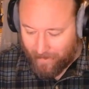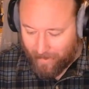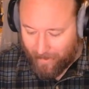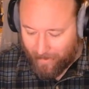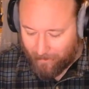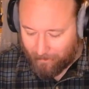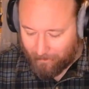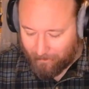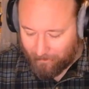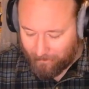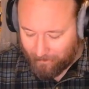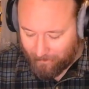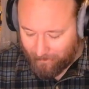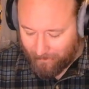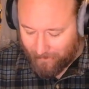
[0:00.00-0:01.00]
Um,
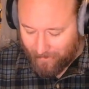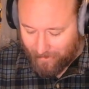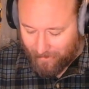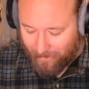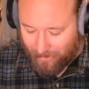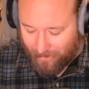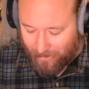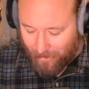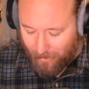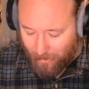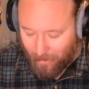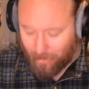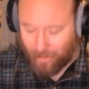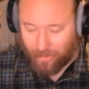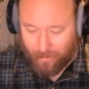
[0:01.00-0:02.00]

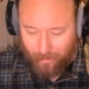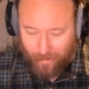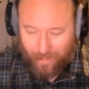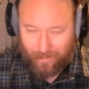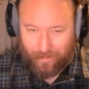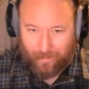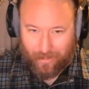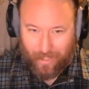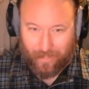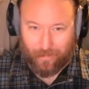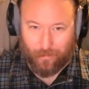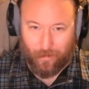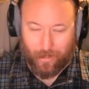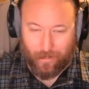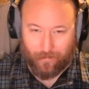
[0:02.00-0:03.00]
so okay, so
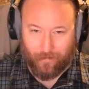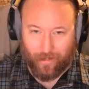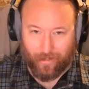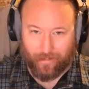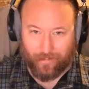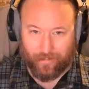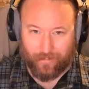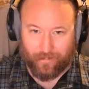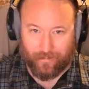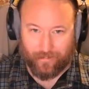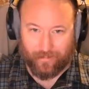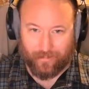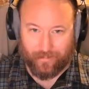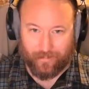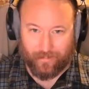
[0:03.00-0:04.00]
that's great advice.
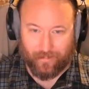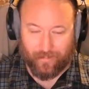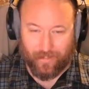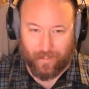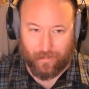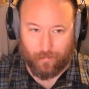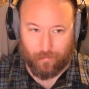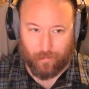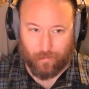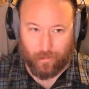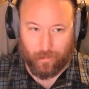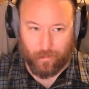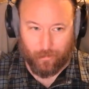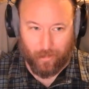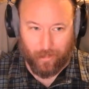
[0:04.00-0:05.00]
That's
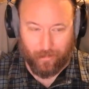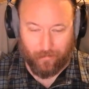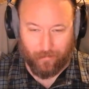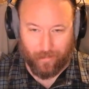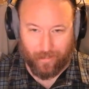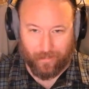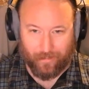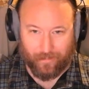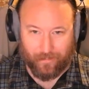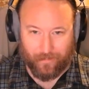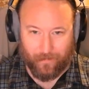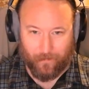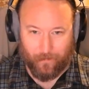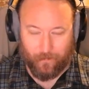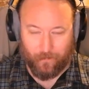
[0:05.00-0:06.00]
really great advice.
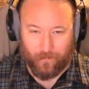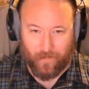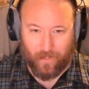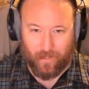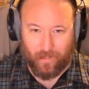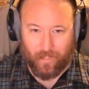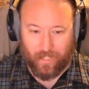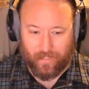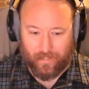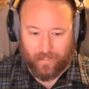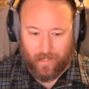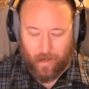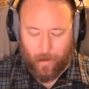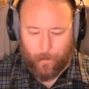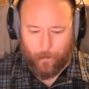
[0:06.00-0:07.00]
Let's
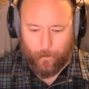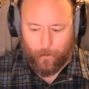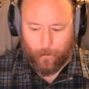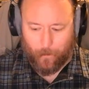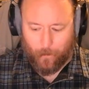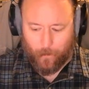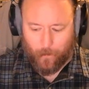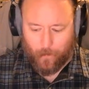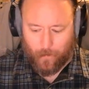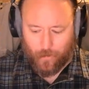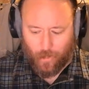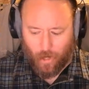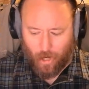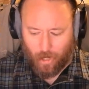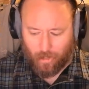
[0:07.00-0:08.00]

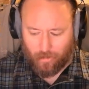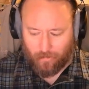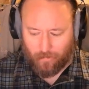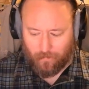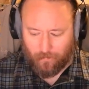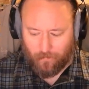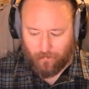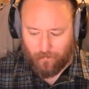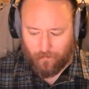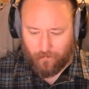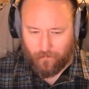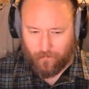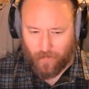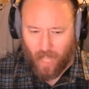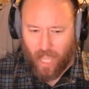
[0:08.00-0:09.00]
talk
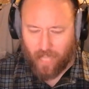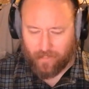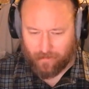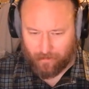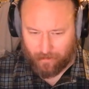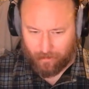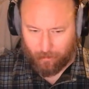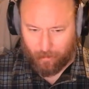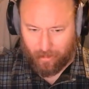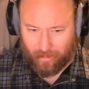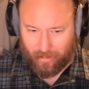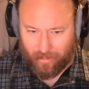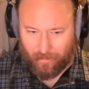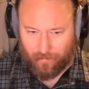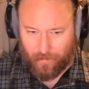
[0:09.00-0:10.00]
flies a little
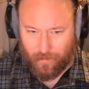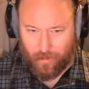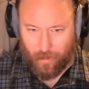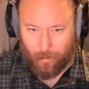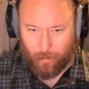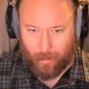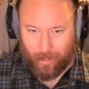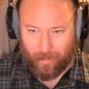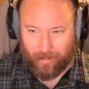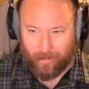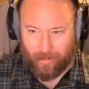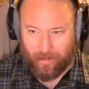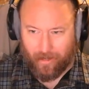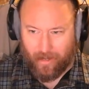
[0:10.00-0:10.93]
bit, if you don't mind.